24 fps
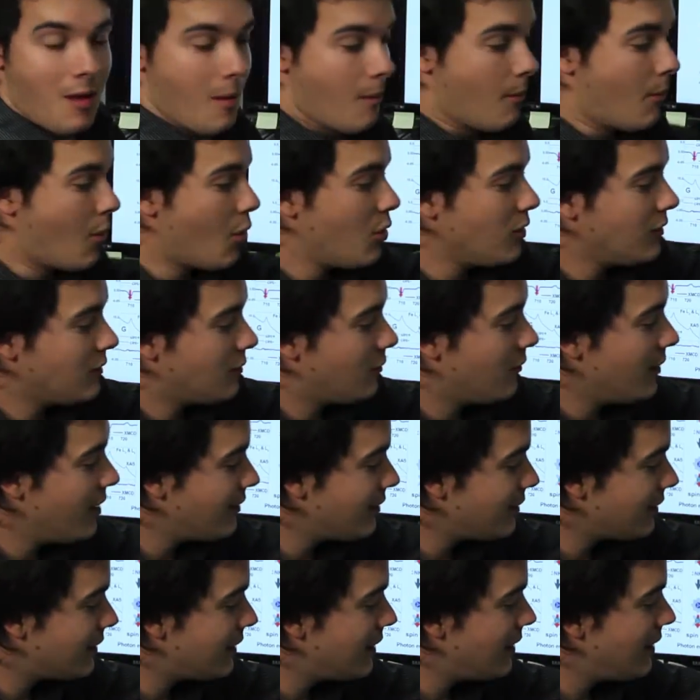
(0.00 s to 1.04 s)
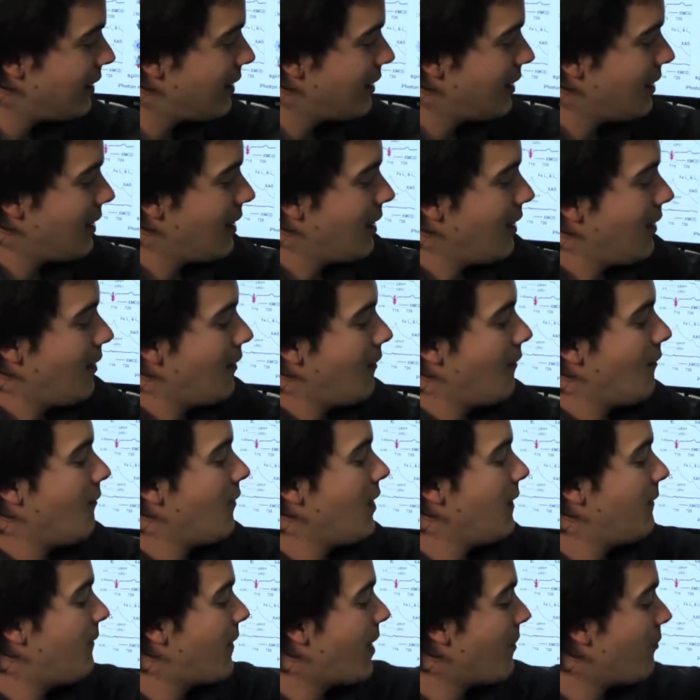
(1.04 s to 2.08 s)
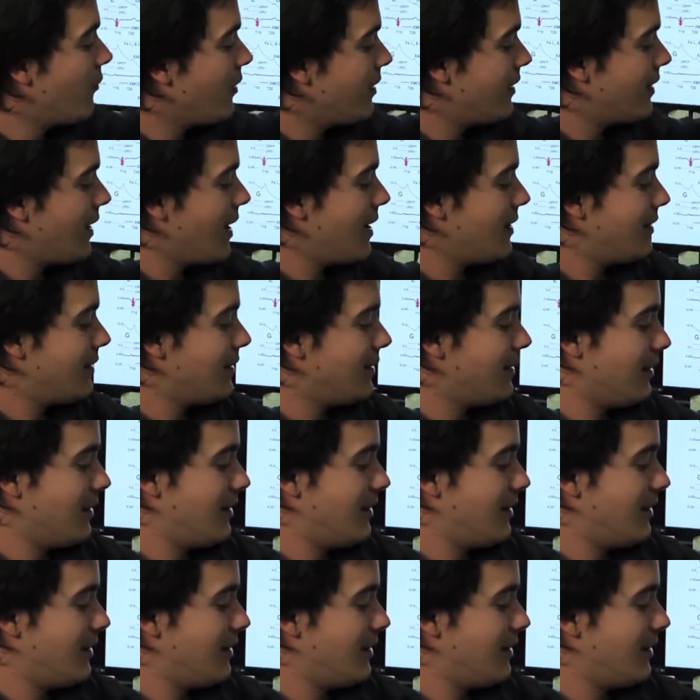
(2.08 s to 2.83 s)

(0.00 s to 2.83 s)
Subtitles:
Most recently, we fabricated